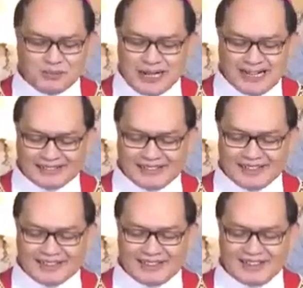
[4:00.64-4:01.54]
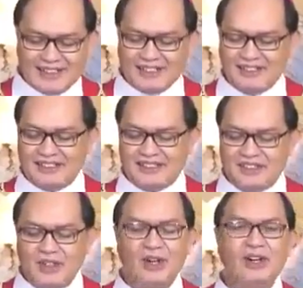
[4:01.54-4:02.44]
practically hear the
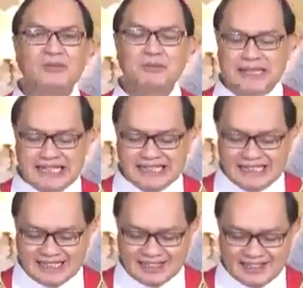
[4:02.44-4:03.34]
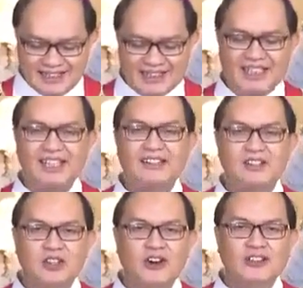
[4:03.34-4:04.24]
dog pleading
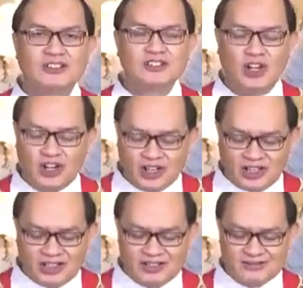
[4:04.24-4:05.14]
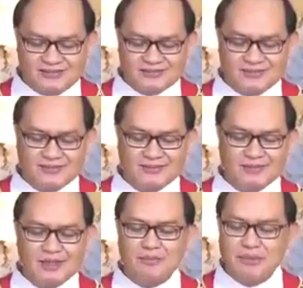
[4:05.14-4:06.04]
in dog talk,
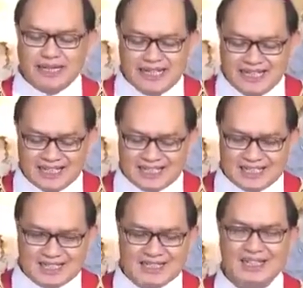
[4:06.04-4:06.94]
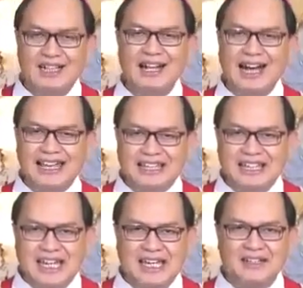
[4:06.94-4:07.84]
"Please, I
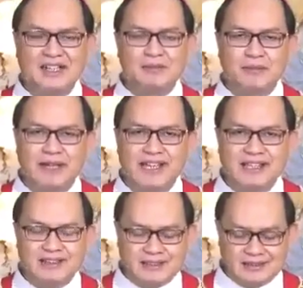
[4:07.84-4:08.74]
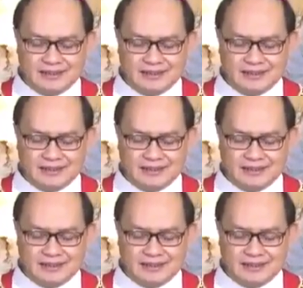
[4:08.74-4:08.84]
cannot breathe."